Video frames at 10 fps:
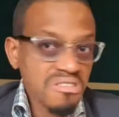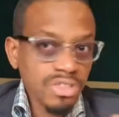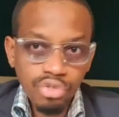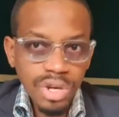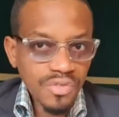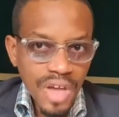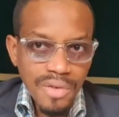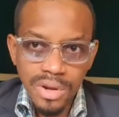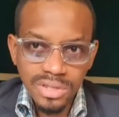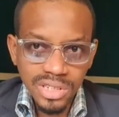25 were
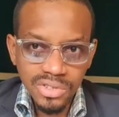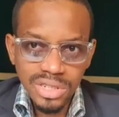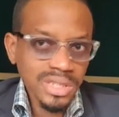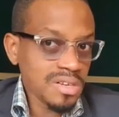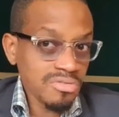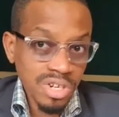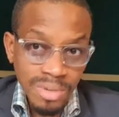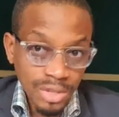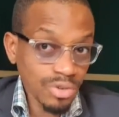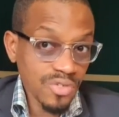not interested, the
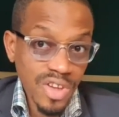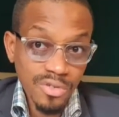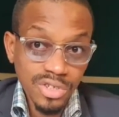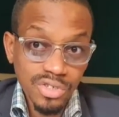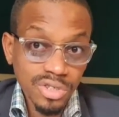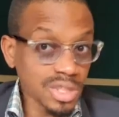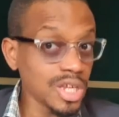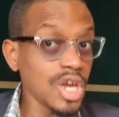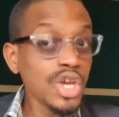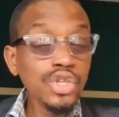remaining 25 were interested.
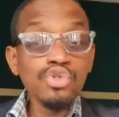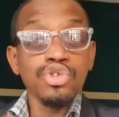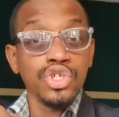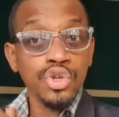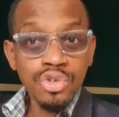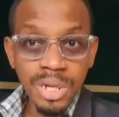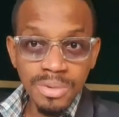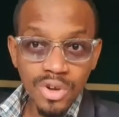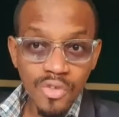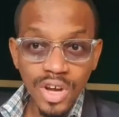You showed them the
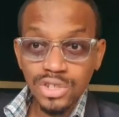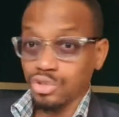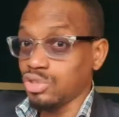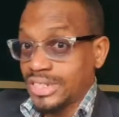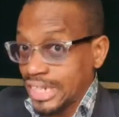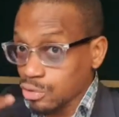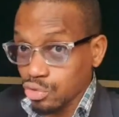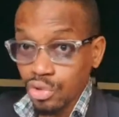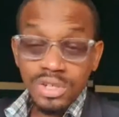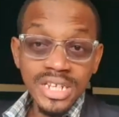conversion, you dealt
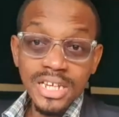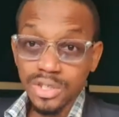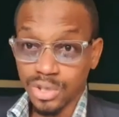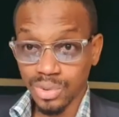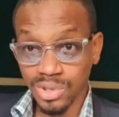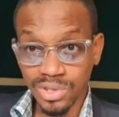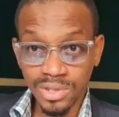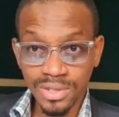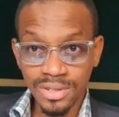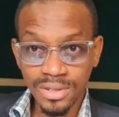with all their issues.
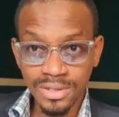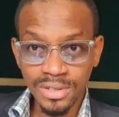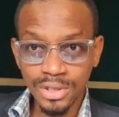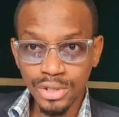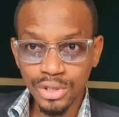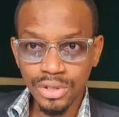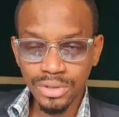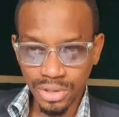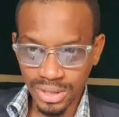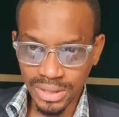
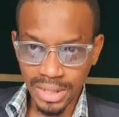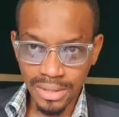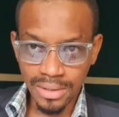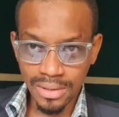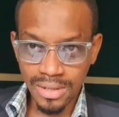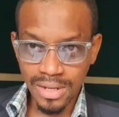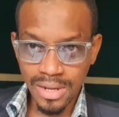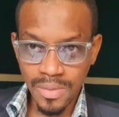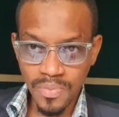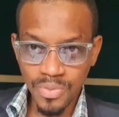Do you understand?
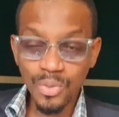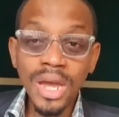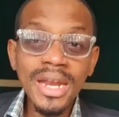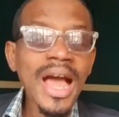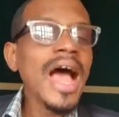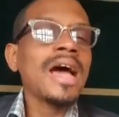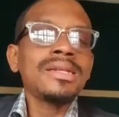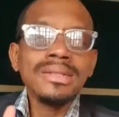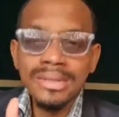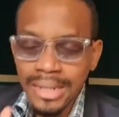Right?
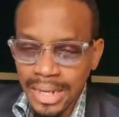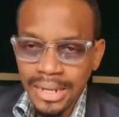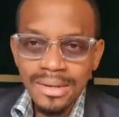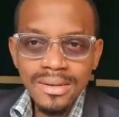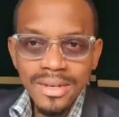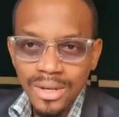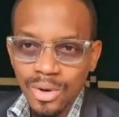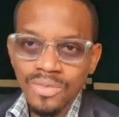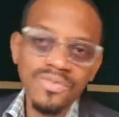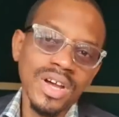And then they
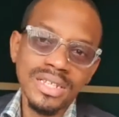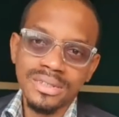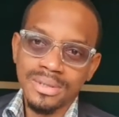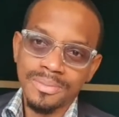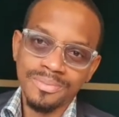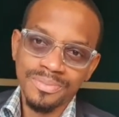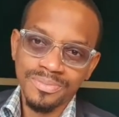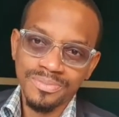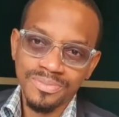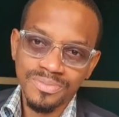convert.
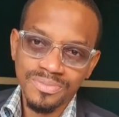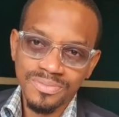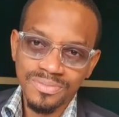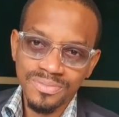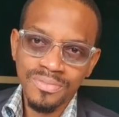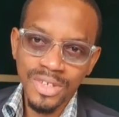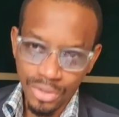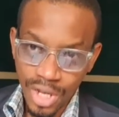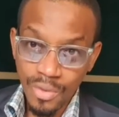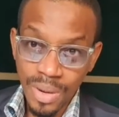Do
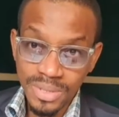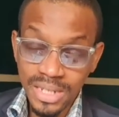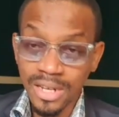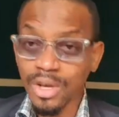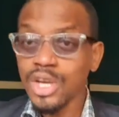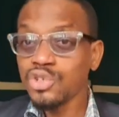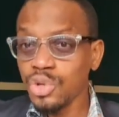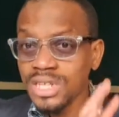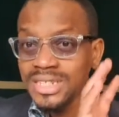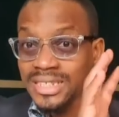you get what I'm saying now? So
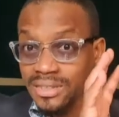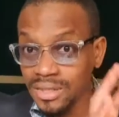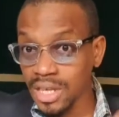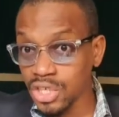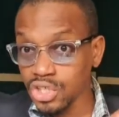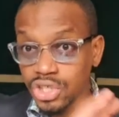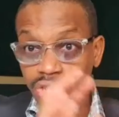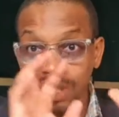it's a stage